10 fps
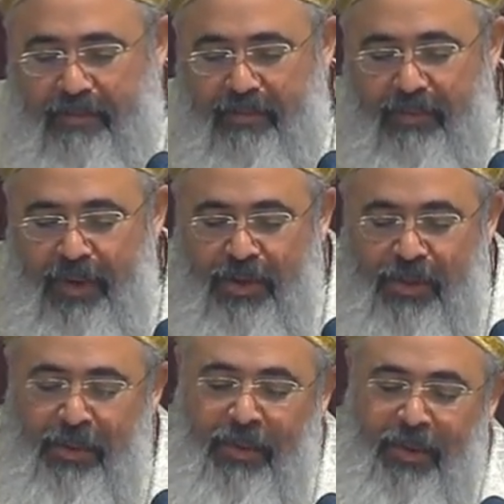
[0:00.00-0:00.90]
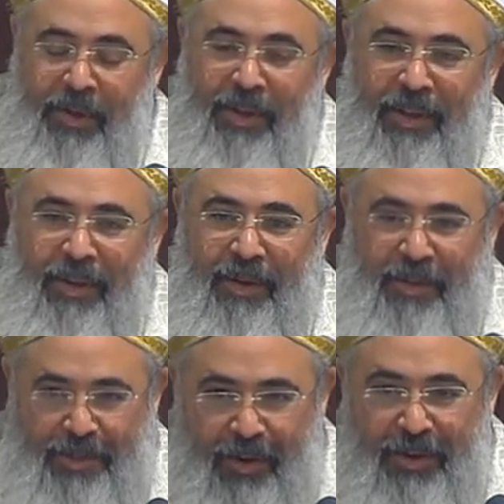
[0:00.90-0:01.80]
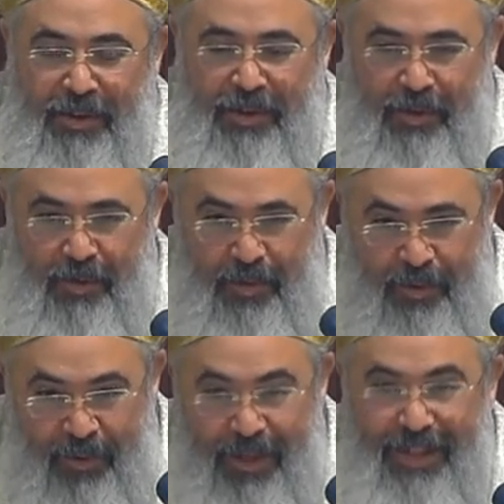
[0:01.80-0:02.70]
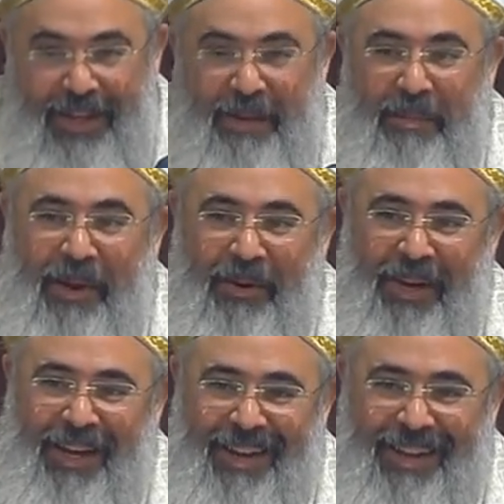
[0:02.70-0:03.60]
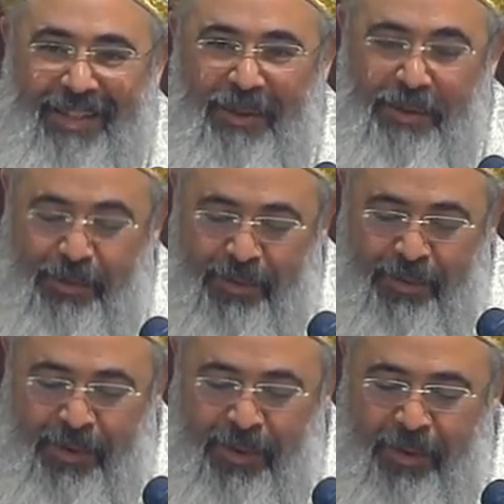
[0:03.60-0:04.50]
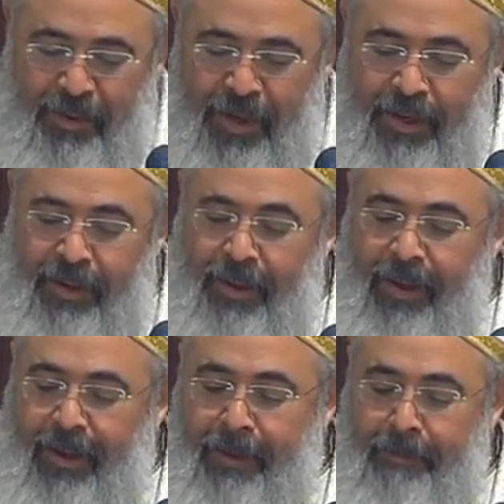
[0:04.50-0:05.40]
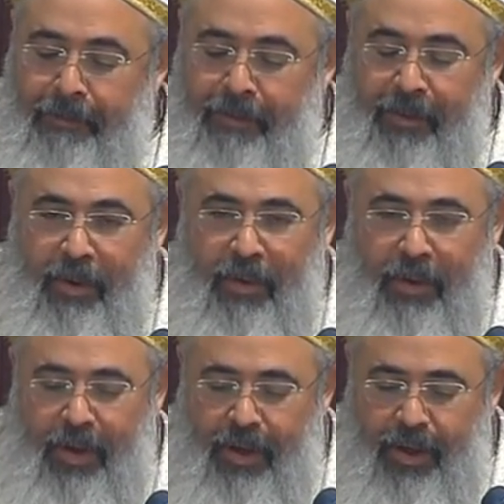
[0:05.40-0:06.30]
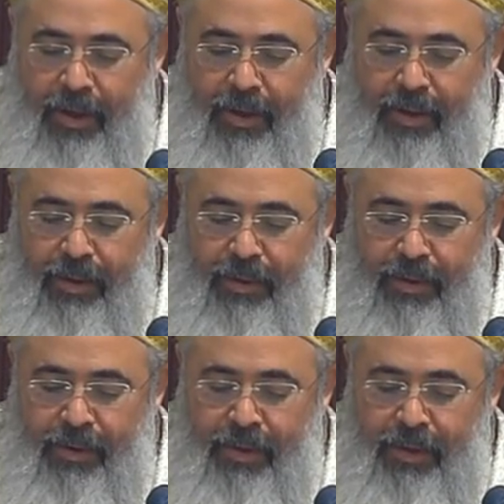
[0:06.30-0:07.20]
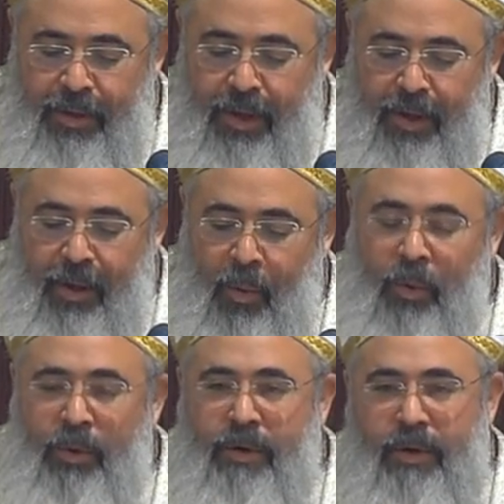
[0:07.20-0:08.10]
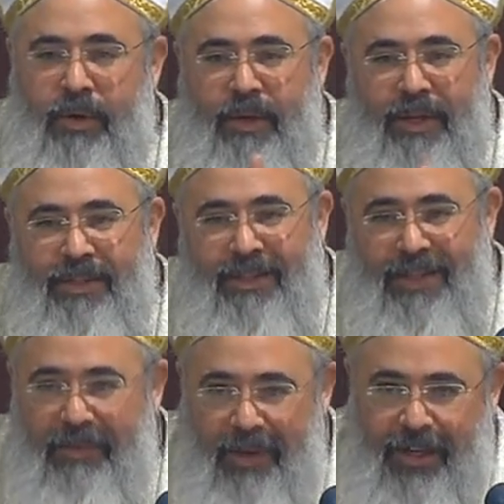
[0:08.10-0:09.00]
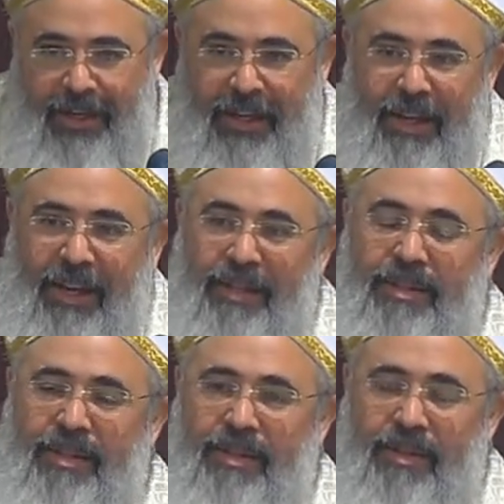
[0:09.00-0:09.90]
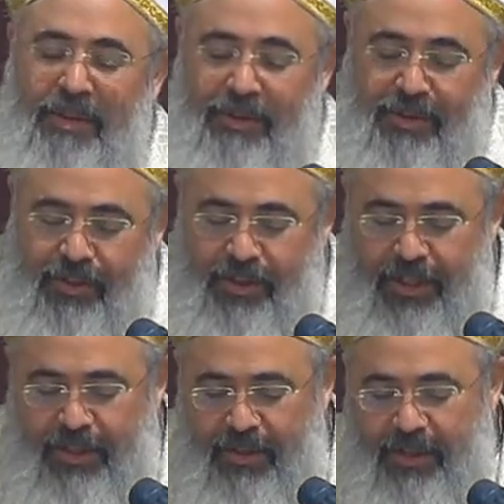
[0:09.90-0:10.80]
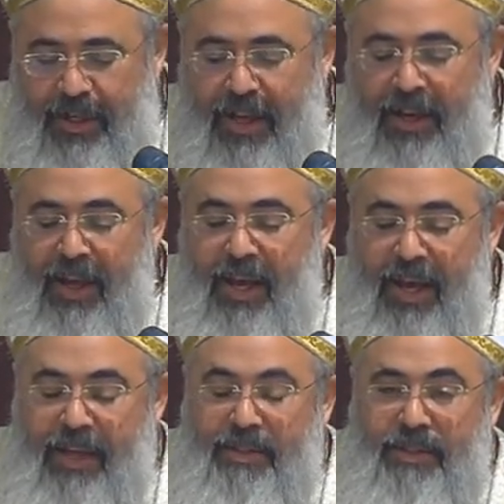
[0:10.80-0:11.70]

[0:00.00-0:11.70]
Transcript: so start really comparing the two, right? Um, uh, or it's the same idea as the, the church teaches again as